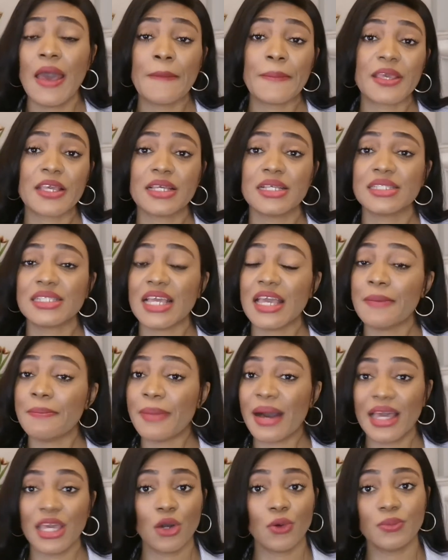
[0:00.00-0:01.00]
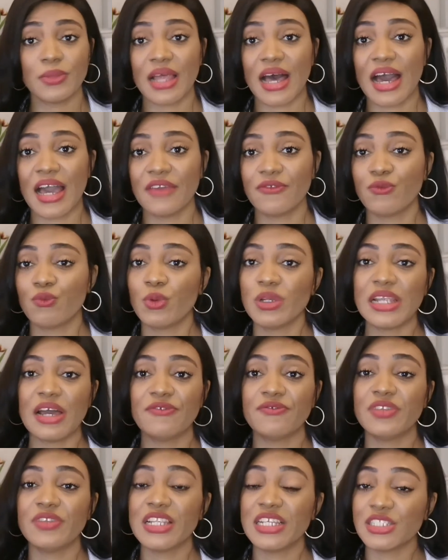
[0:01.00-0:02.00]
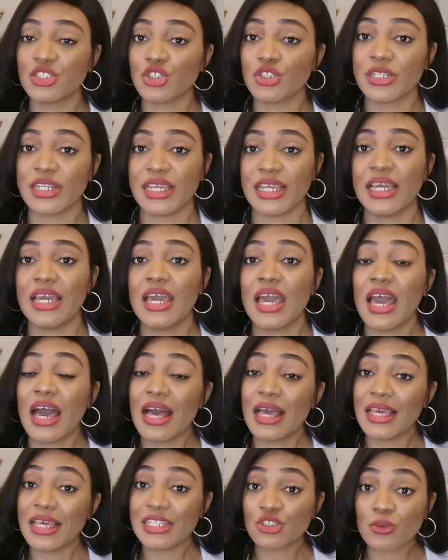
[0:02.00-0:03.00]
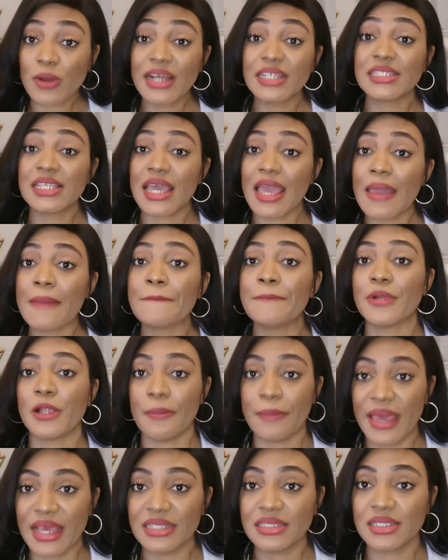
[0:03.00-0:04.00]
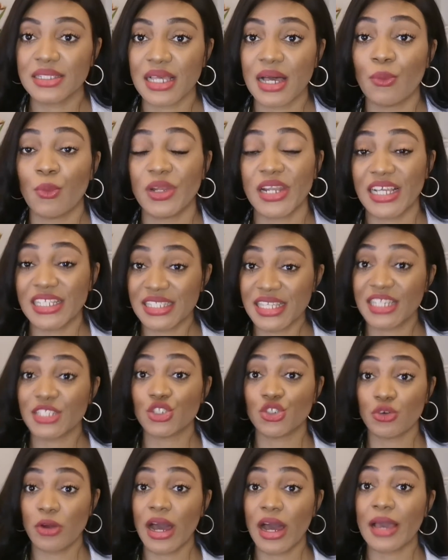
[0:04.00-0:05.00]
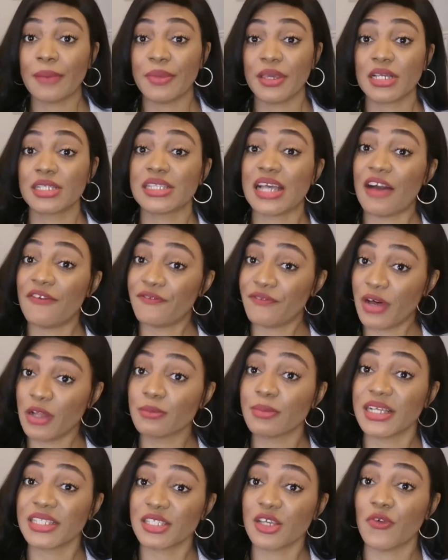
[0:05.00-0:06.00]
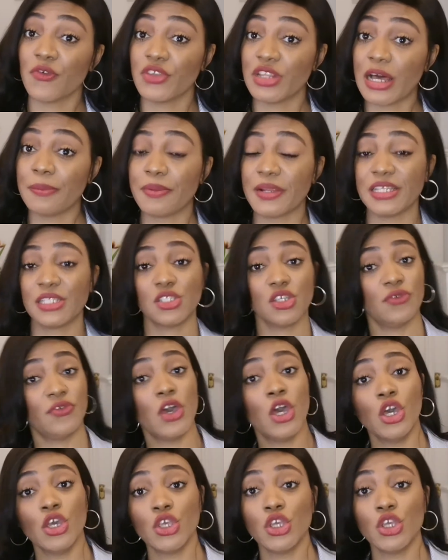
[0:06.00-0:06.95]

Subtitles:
because in my own life, when I've literally tried to implement, and when I say try, because I found myself in that place of,